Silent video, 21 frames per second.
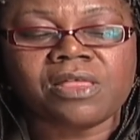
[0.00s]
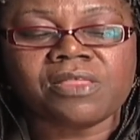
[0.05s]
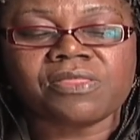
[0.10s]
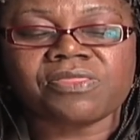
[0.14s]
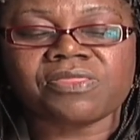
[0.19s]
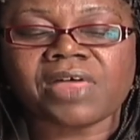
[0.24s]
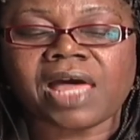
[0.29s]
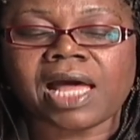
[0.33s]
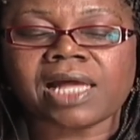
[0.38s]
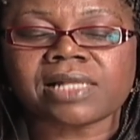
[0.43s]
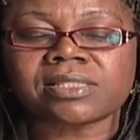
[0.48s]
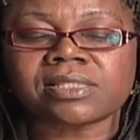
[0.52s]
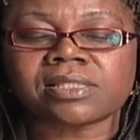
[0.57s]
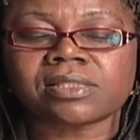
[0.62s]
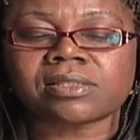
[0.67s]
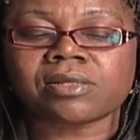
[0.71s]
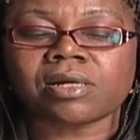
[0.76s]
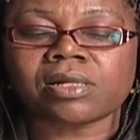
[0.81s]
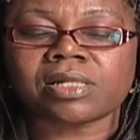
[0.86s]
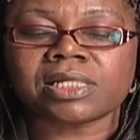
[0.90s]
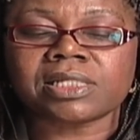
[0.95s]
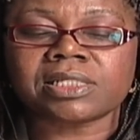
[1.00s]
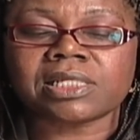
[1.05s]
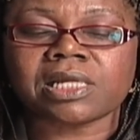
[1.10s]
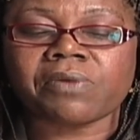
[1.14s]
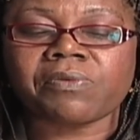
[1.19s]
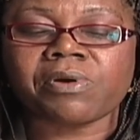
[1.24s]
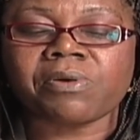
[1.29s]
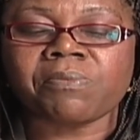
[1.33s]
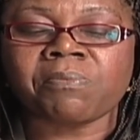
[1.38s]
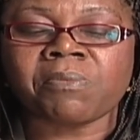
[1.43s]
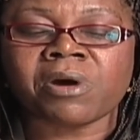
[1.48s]
That
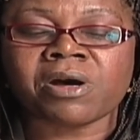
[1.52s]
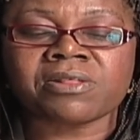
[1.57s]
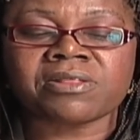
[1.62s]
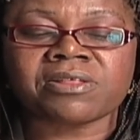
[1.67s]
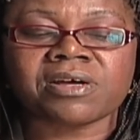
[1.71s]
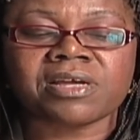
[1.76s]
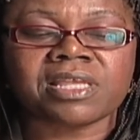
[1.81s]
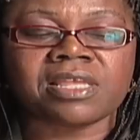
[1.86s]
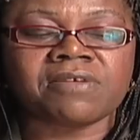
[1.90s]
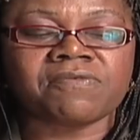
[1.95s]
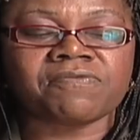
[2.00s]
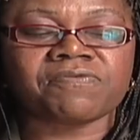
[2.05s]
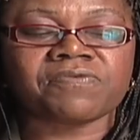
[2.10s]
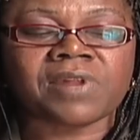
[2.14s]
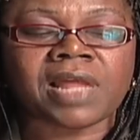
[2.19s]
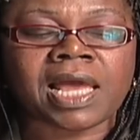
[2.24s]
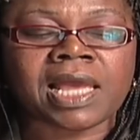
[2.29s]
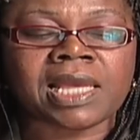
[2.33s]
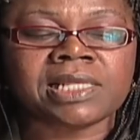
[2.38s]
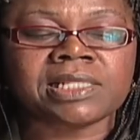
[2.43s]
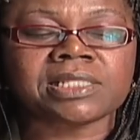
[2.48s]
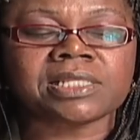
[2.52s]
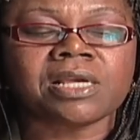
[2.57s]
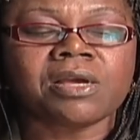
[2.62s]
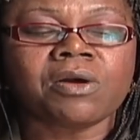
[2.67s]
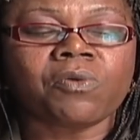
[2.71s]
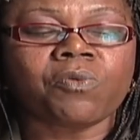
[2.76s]
solitary mother in flight